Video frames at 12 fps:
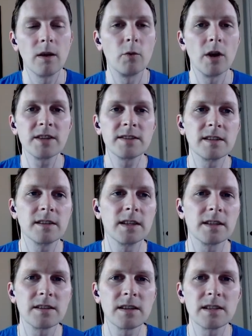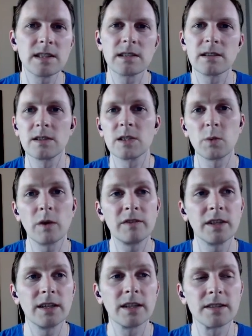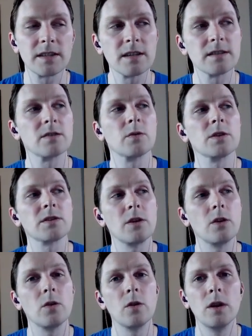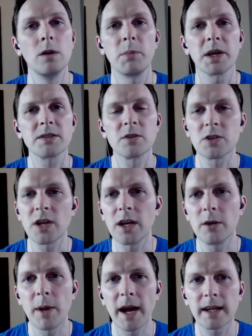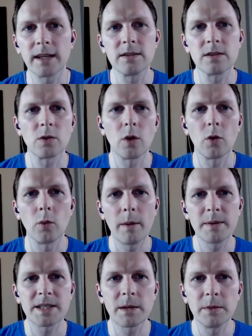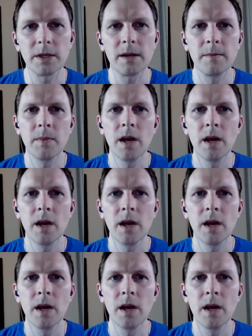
Rust didn't exist. Swift didn't exist. There was no pixel shader backends or WebAssembly.